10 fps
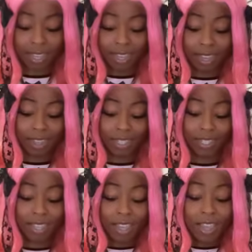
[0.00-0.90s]
yeah,
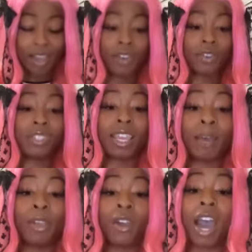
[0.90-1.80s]
just understand. I'm here.